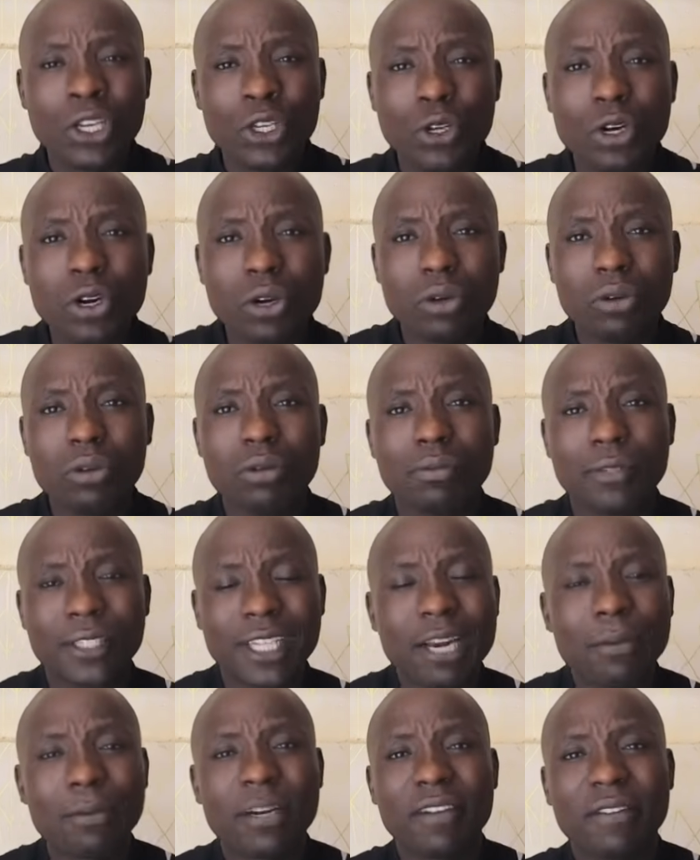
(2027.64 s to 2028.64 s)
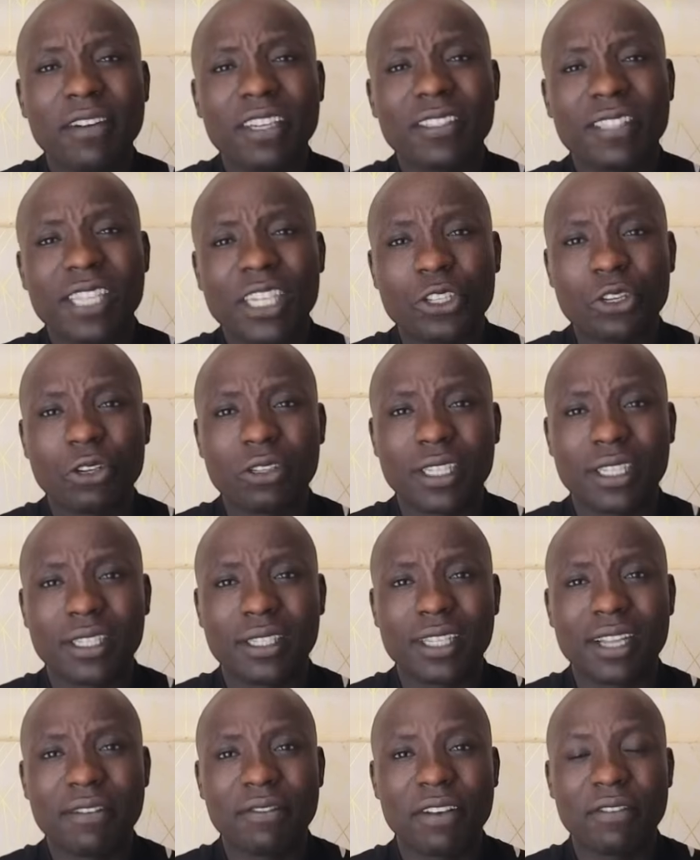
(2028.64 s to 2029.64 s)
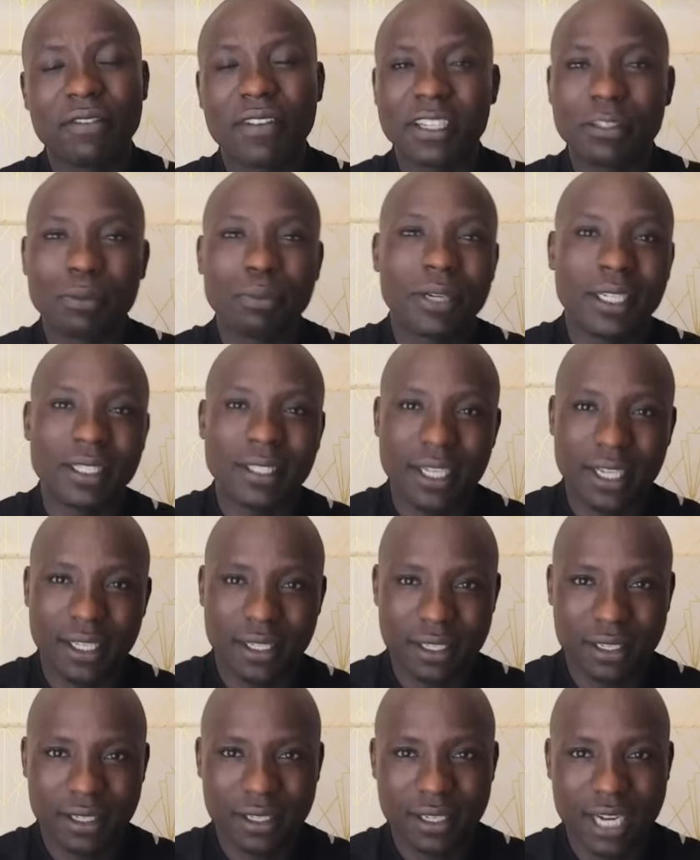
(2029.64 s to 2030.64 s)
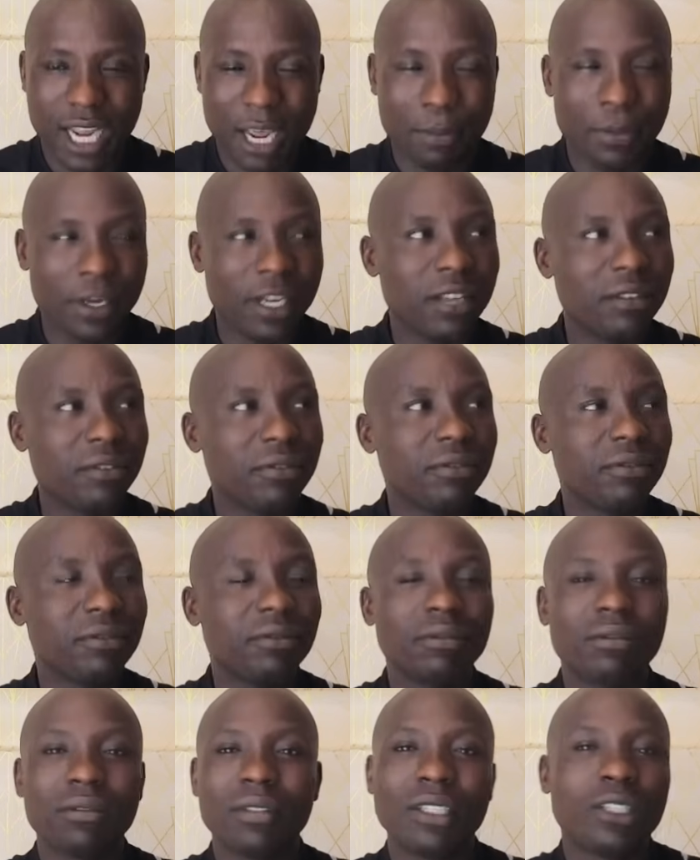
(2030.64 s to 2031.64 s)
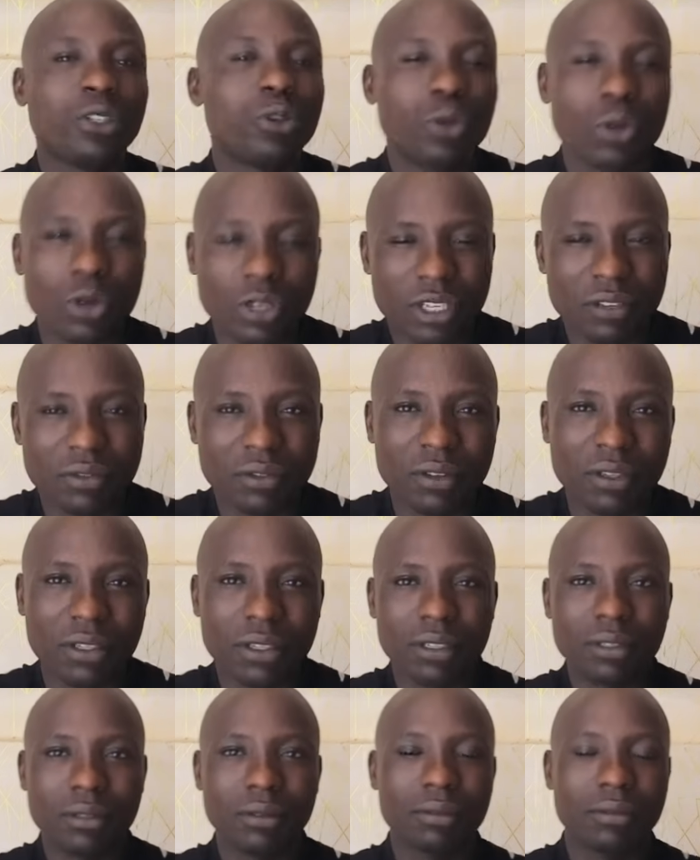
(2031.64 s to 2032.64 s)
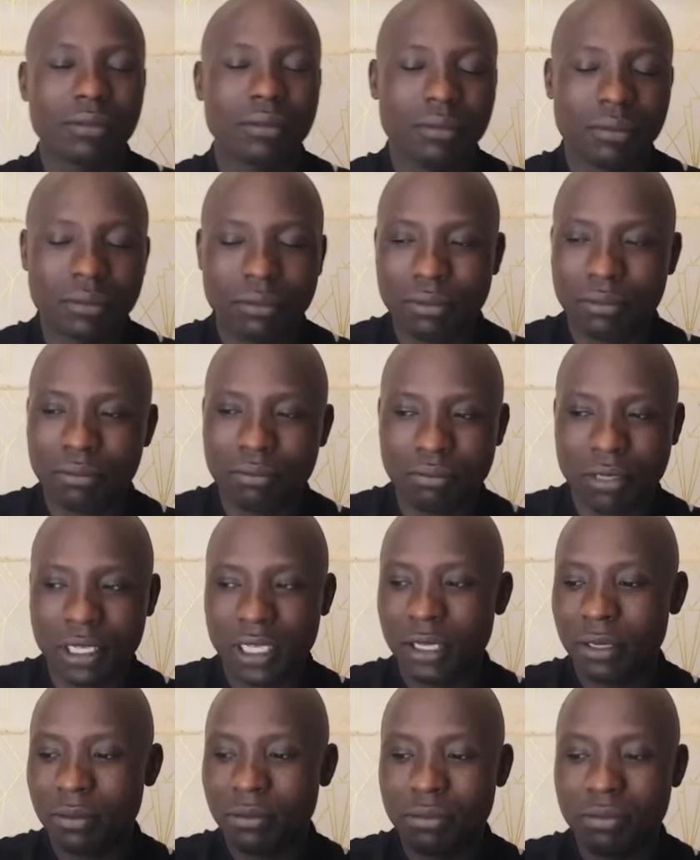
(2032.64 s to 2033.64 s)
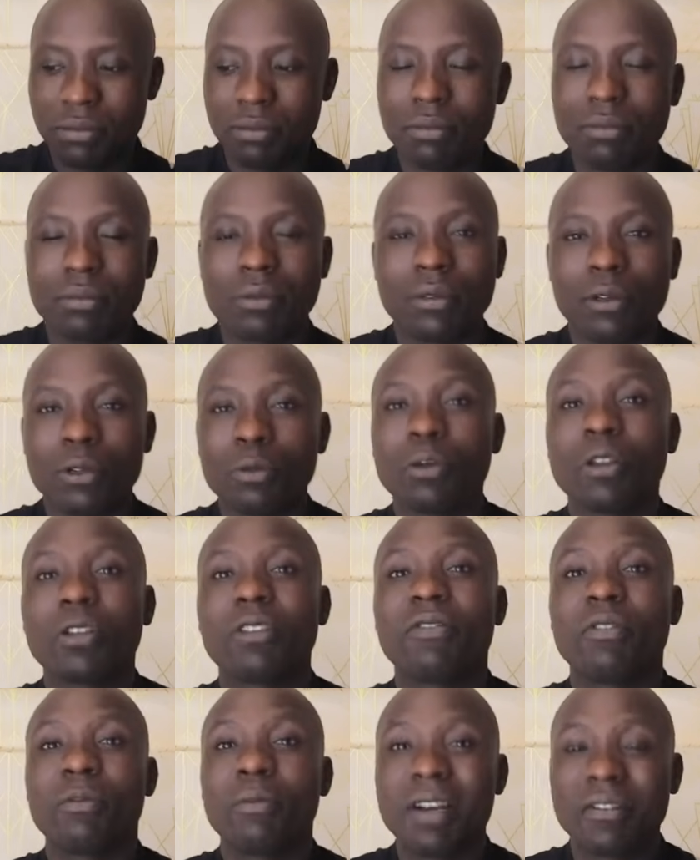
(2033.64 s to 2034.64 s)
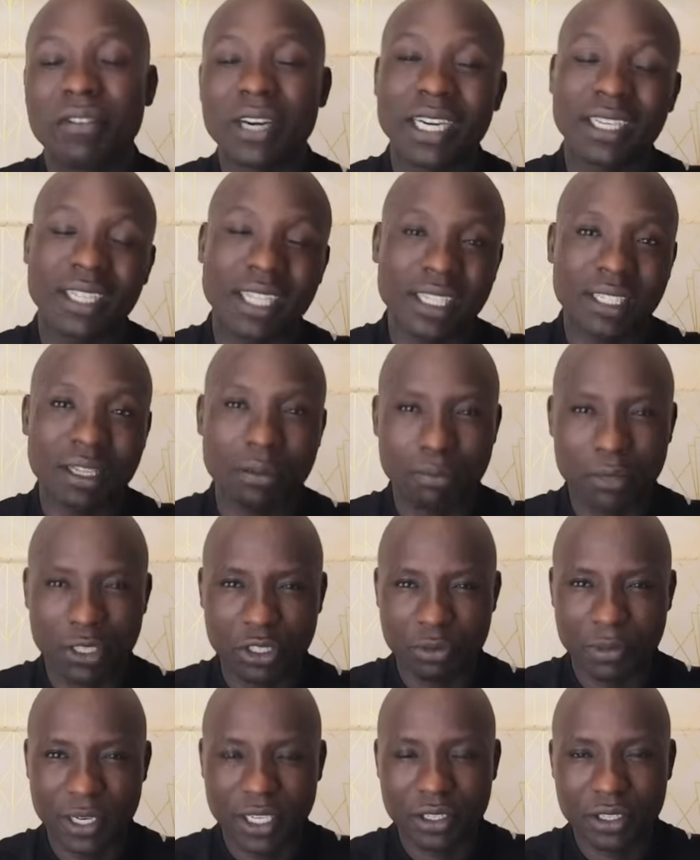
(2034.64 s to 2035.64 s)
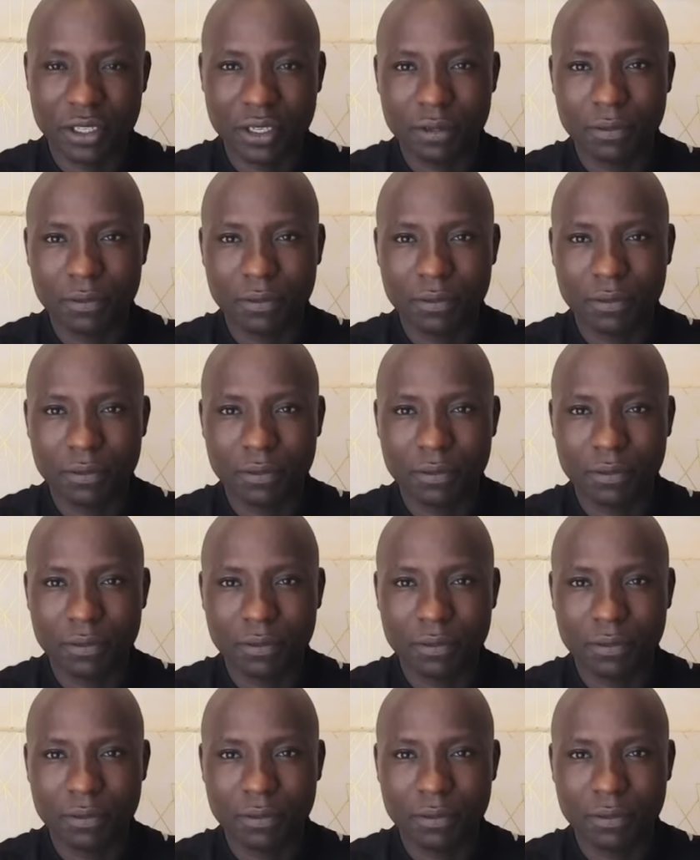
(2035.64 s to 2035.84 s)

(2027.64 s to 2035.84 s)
You know, Musalia Mudavadi is the shortest serving vice president. I believe he should not even be... not even marvel at this impeachment.